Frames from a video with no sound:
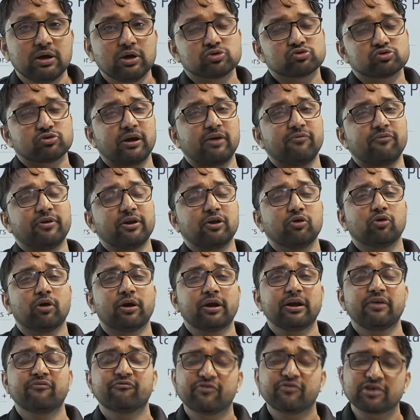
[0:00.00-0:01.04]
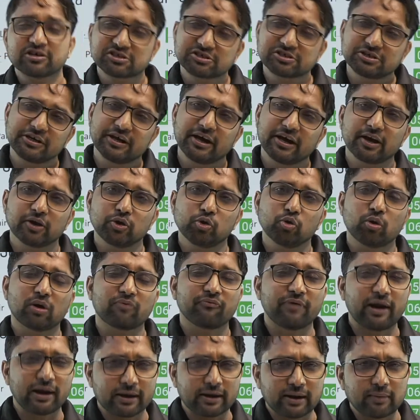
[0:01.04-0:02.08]
So even you are in first year, you are
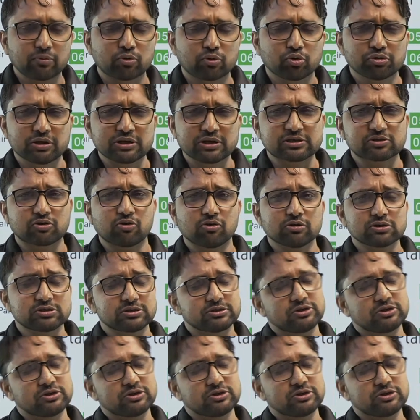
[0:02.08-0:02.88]
welcome to this course.